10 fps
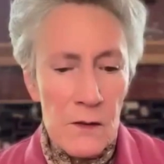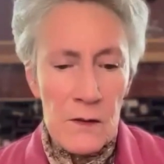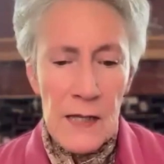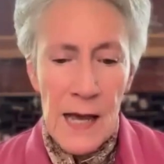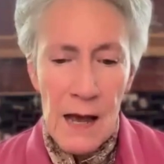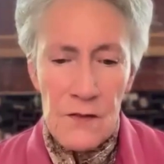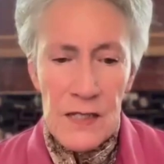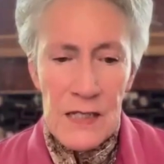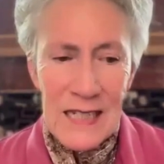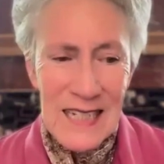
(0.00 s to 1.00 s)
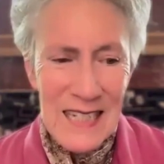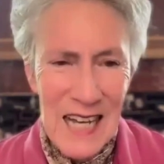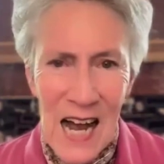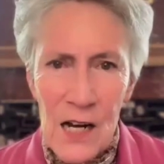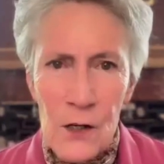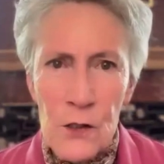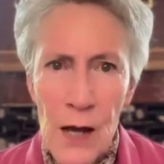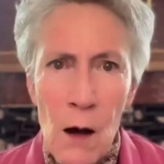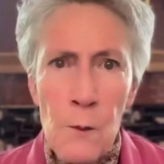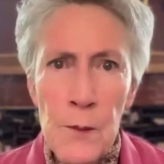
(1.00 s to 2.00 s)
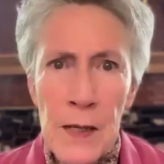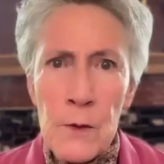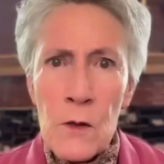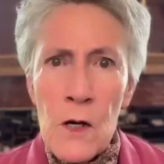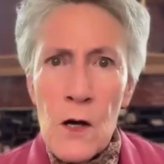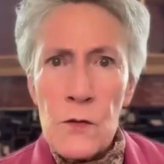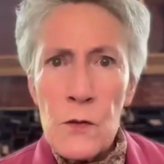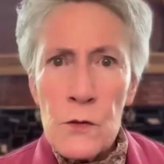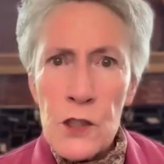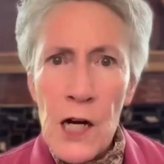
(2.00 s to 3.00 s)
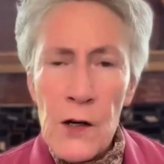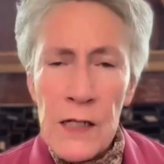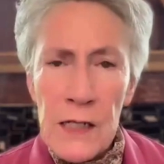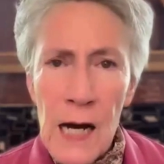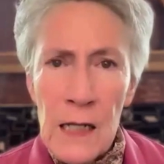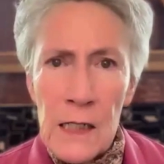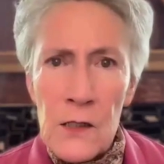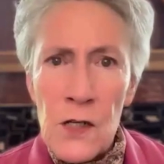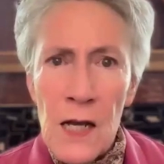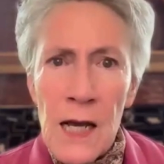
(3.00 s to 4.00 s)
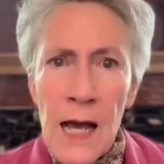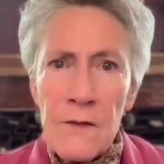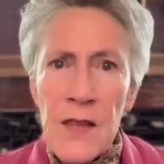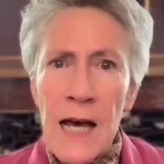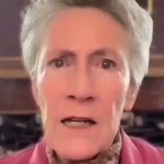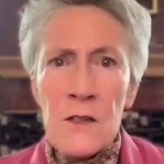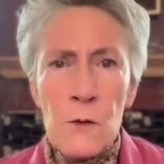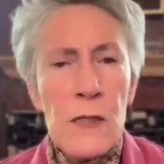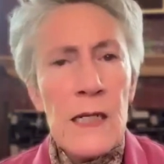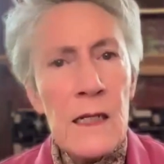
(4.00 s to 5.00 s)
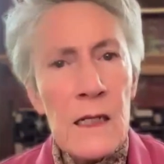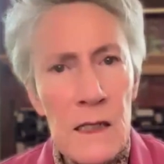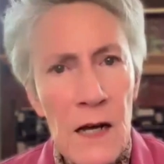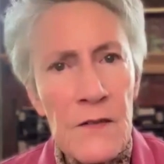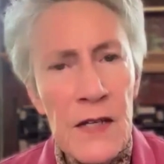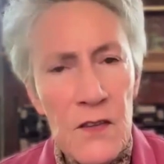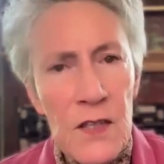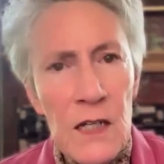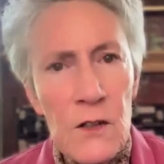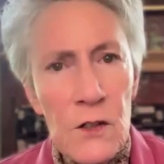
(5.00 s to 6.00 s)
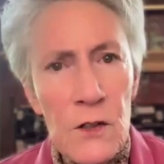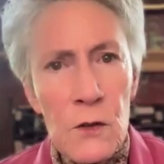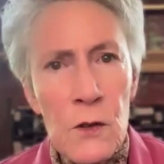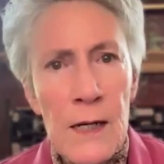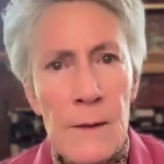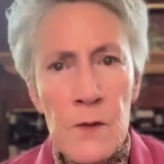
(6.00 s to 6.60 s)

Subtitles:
they have this desire to help people through sharing knowledge. And that is a really loving thing to do.